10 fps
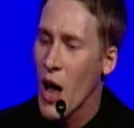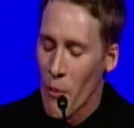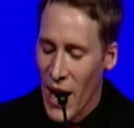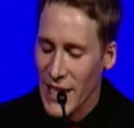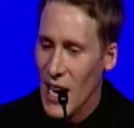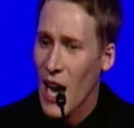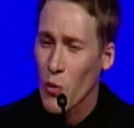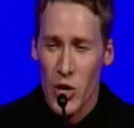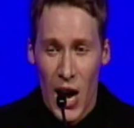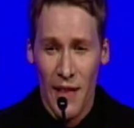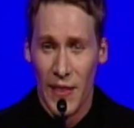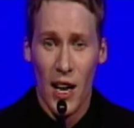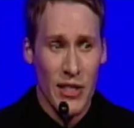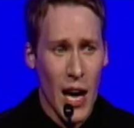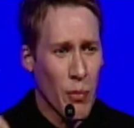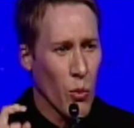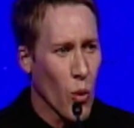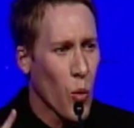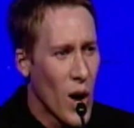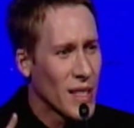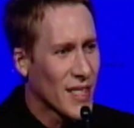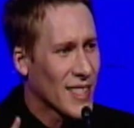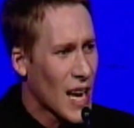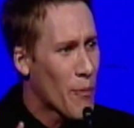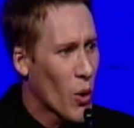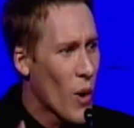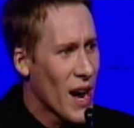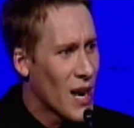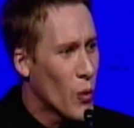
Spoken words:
my God, we're not there yet, but we're one step away.